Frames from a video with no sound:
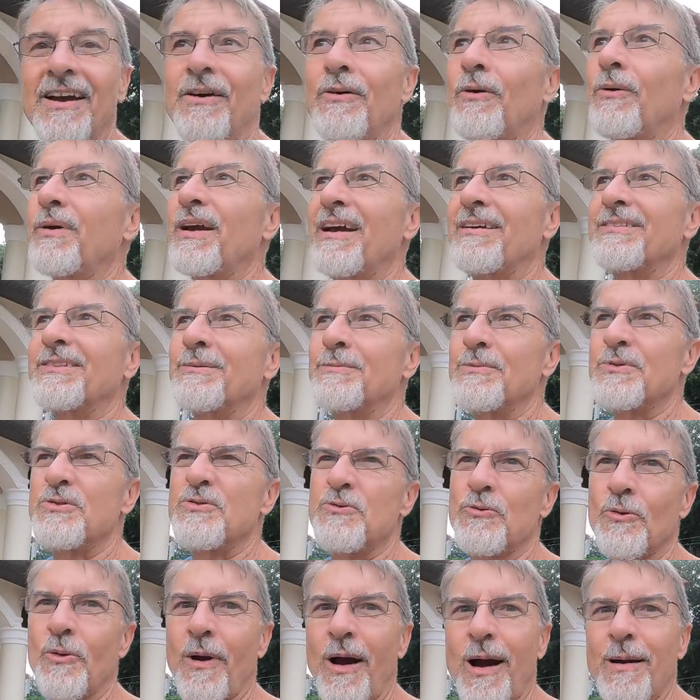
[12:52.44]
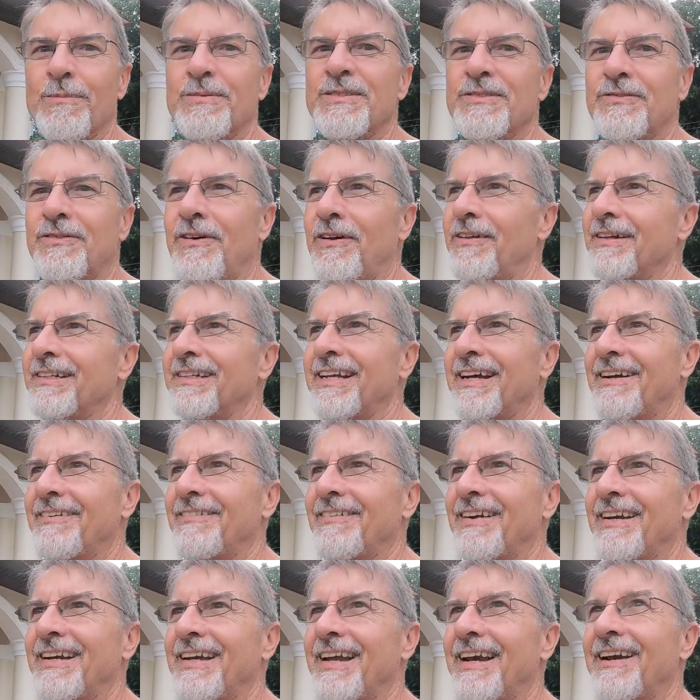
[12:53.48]
Well, we have some drops falling down
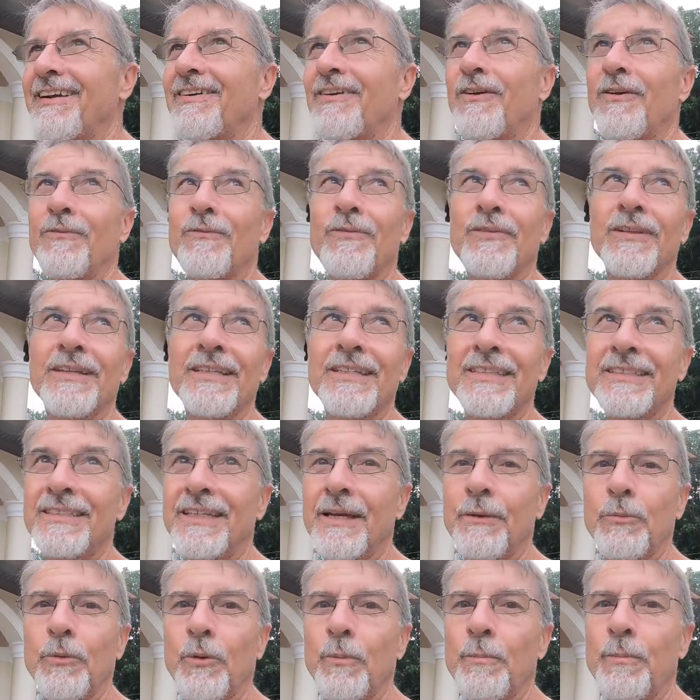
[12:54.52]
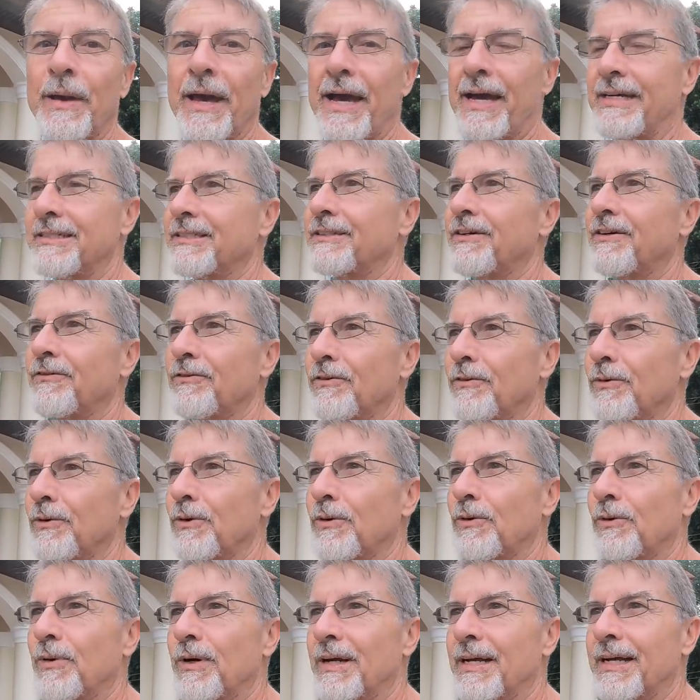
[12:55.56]
right now. Hopefully it will pass over real
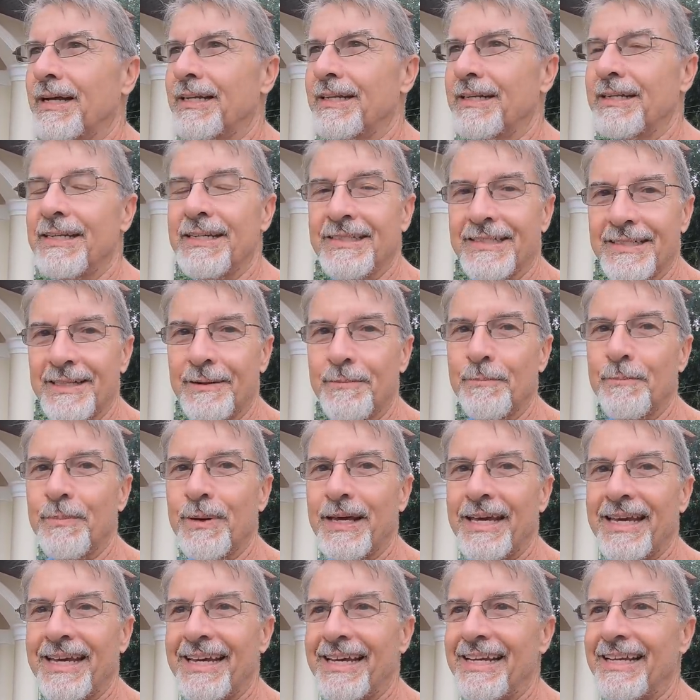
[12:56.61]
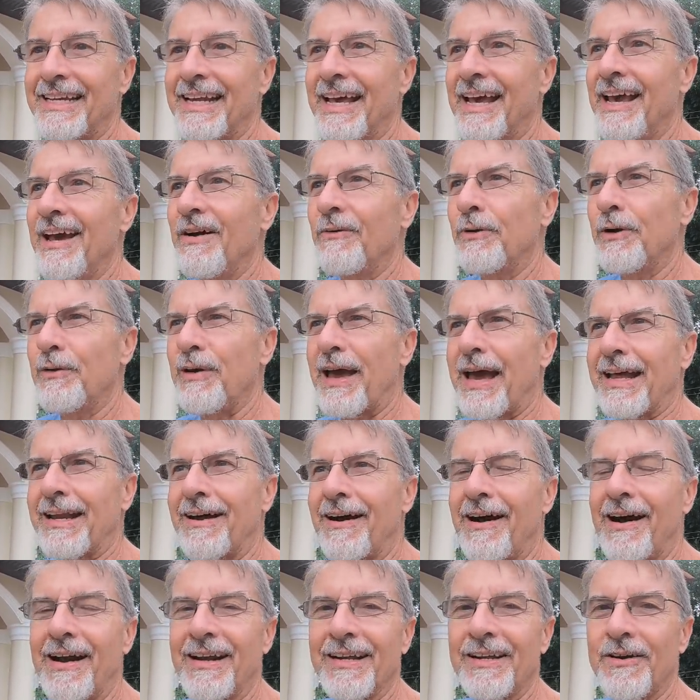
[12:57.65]
quick and it doesn't impede. We've had
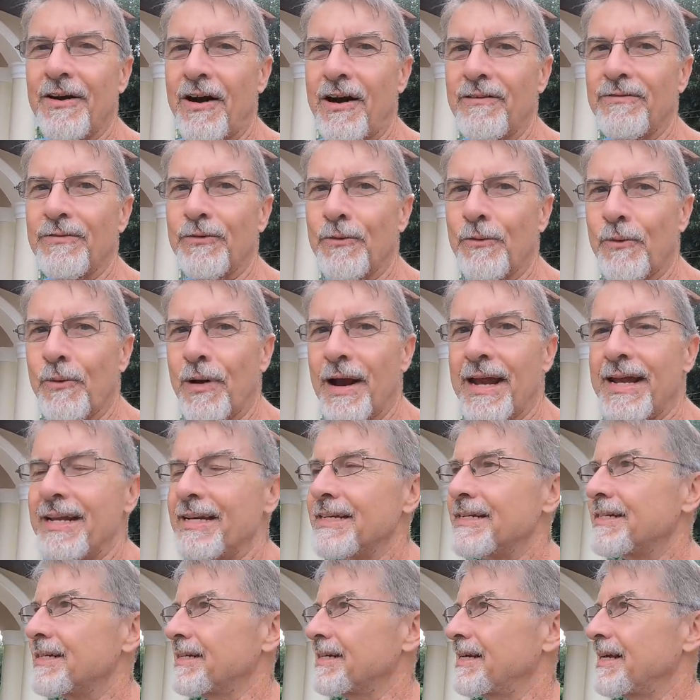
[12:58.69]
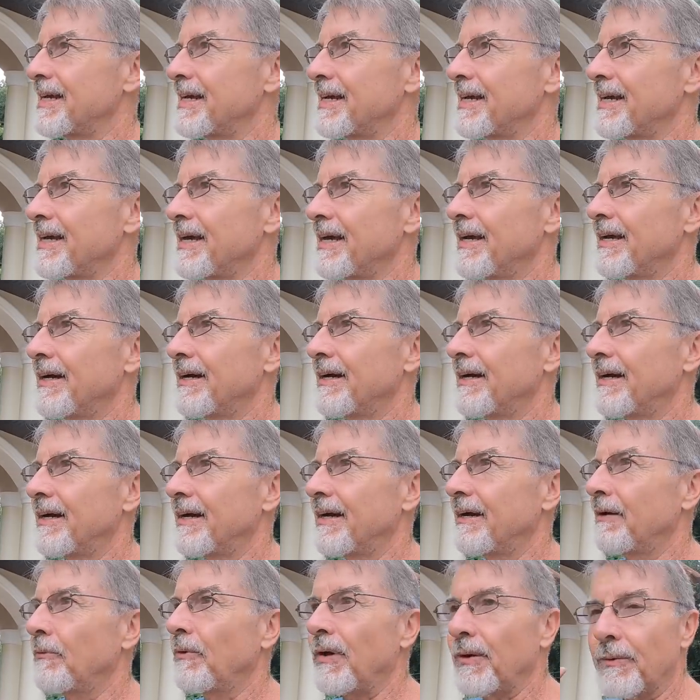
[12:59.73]
on and off rain today. Uh,
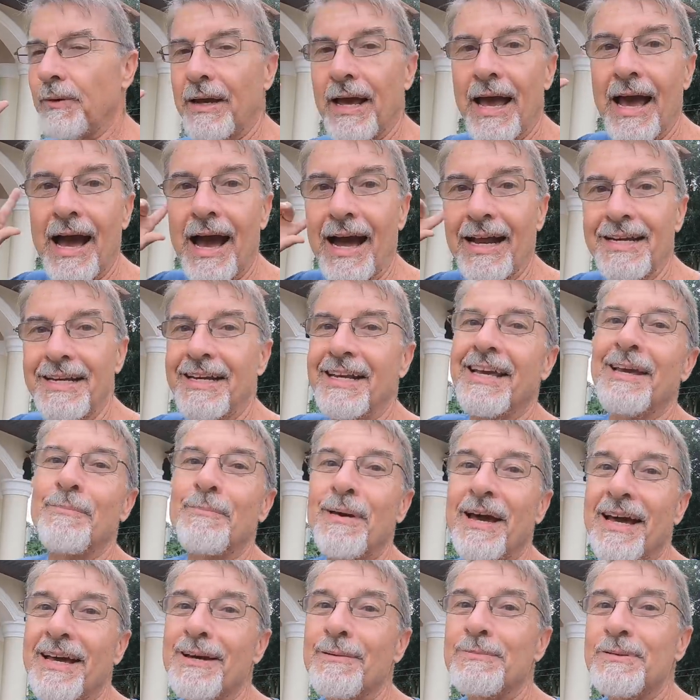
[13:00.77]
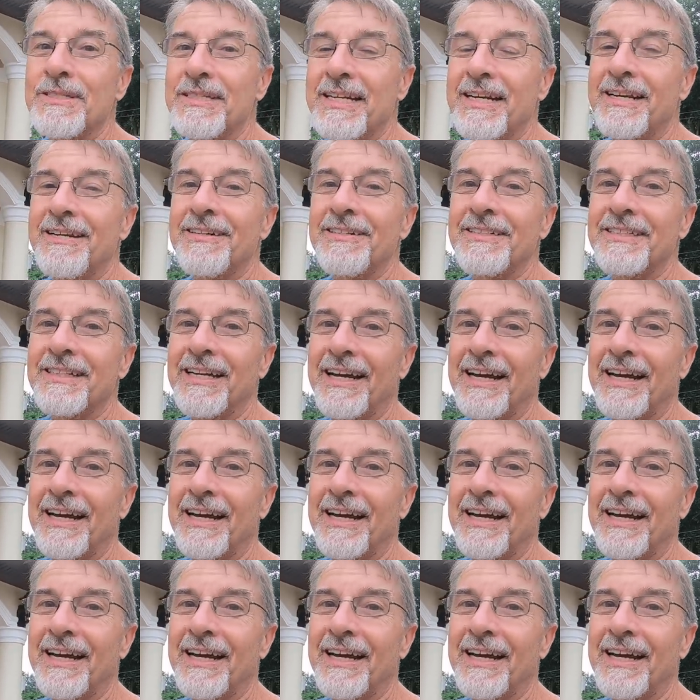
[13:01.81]
well, anyway, I need to get back upstairs.